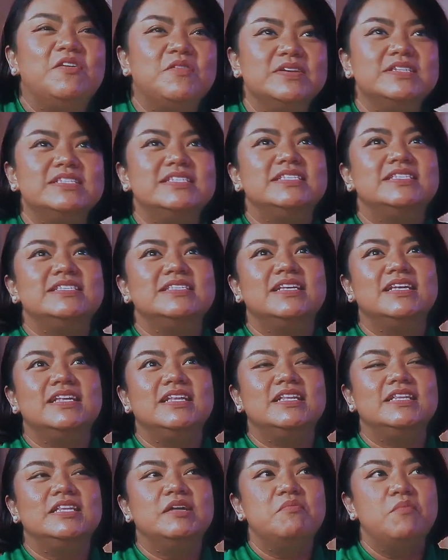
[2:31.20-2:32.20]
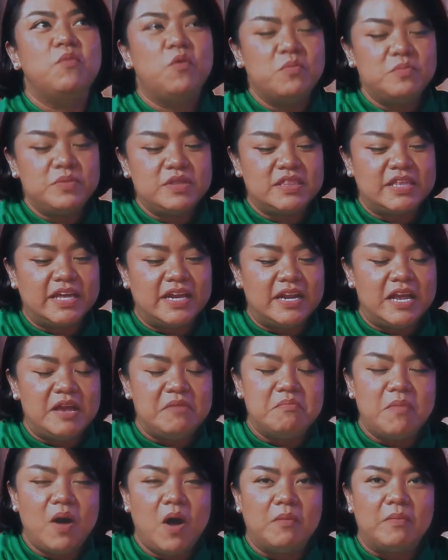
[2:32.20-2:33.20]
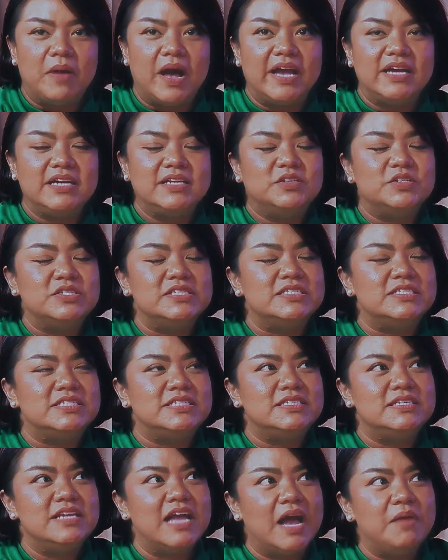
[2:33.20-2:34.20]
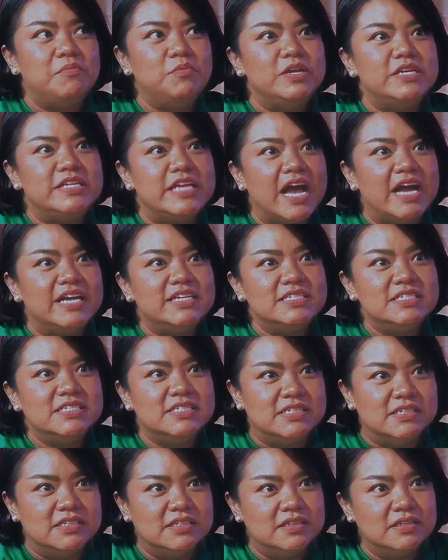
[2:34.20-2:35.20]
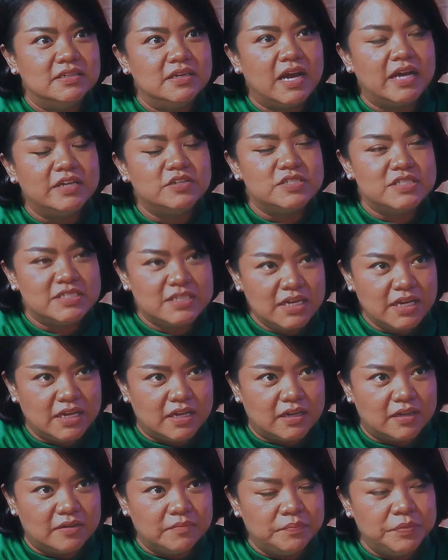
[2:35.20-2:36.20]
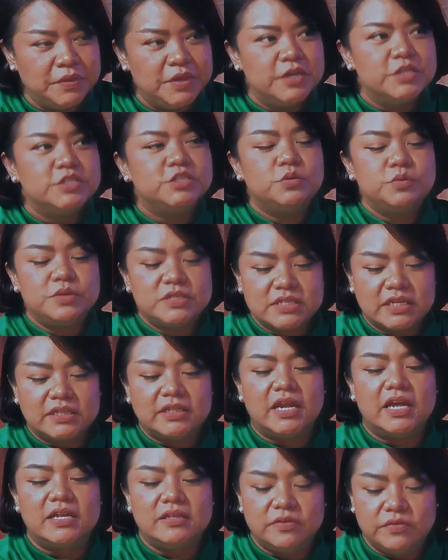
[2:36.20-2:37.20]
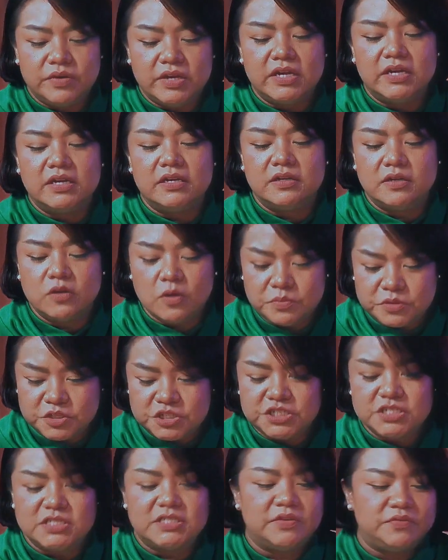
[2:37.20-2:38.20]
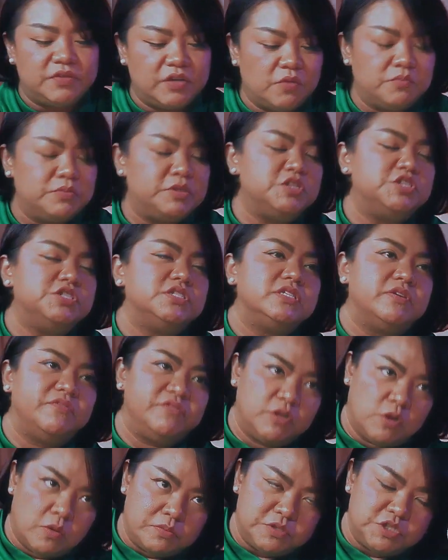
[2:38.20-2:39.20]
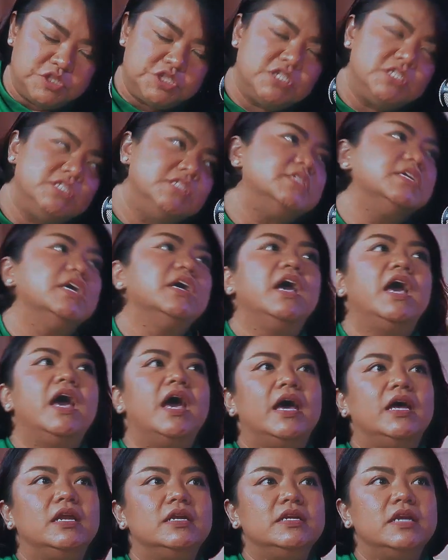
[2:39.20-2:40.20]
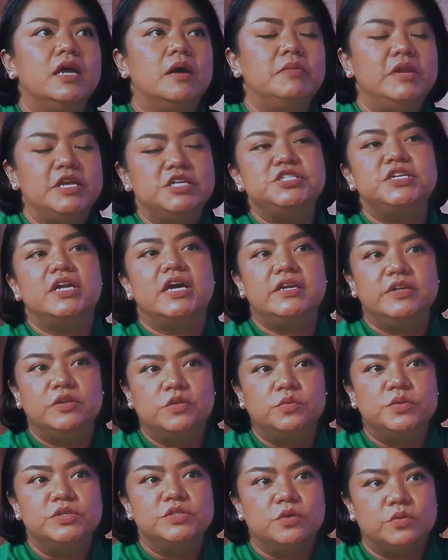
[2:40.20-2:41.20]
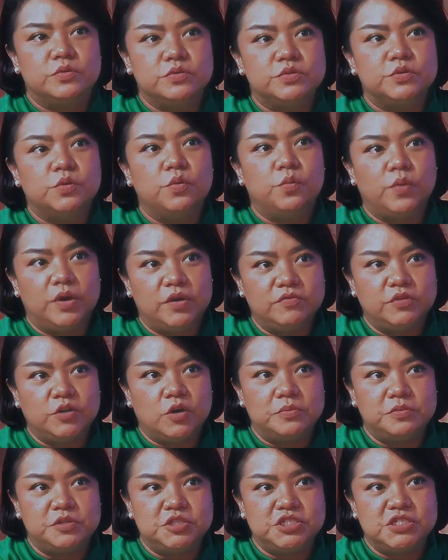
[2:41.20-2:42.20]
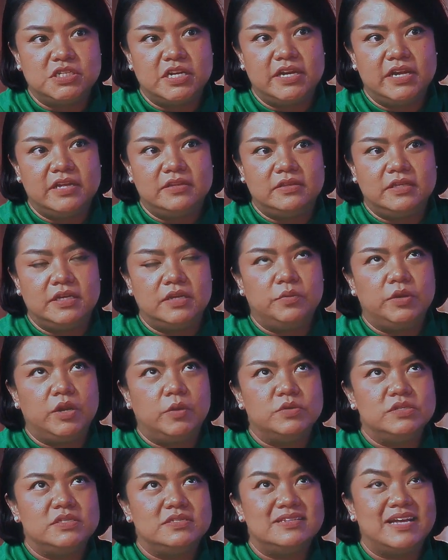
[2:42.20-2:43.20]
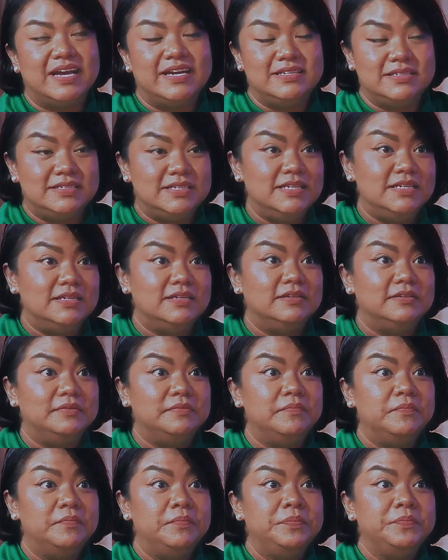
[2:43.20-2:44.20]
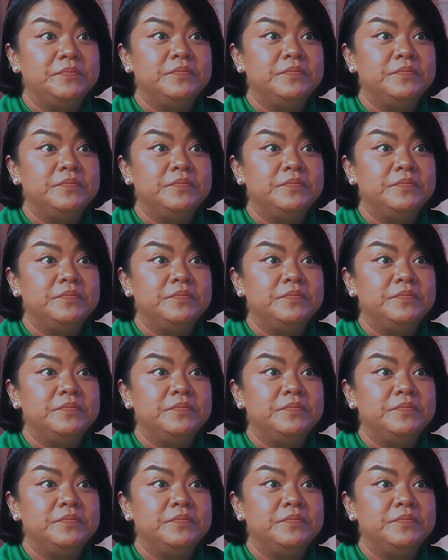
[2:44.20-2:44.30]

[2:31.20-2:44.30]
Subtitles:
So that was the moment that, hey mom, I boleh nyanyi. I could sing. So we started entering competitions after competitions after competitions. And Malaysian Idol was also one of the competitions I entered when I was 19.